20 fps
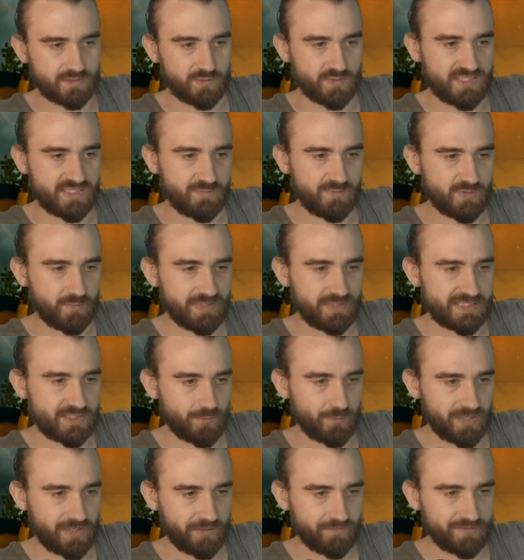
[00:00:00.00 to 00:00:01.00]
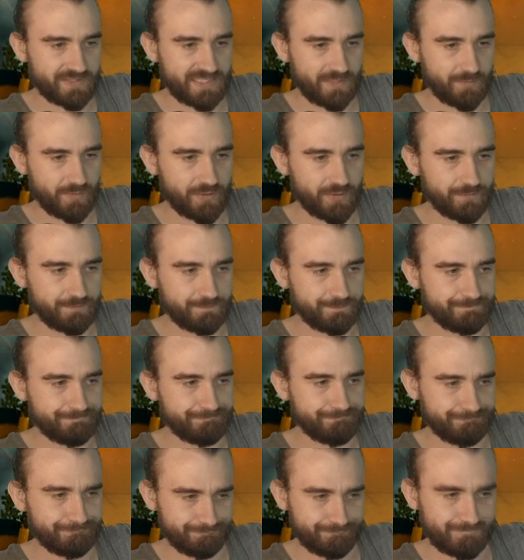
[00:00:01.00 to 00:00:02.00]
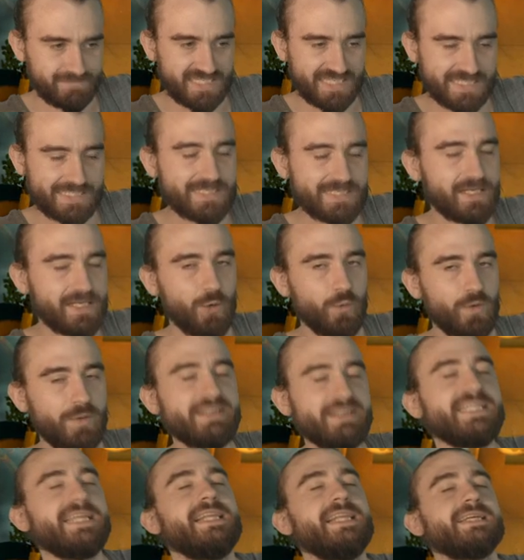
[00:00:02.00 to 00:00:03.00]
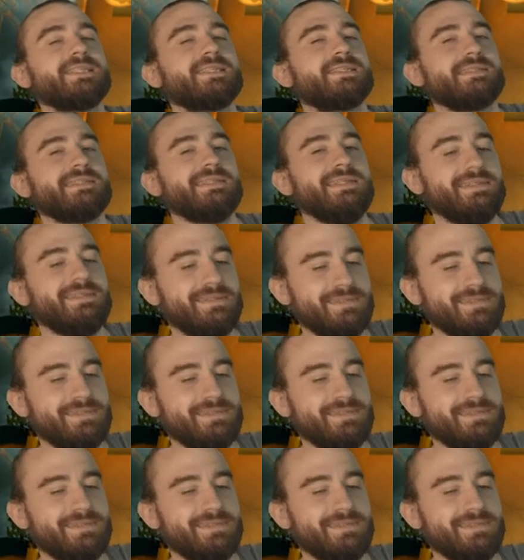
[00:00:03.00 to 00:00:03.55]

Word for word: It seems to be some kind of dimmer. Yes, I know, I'm a genius!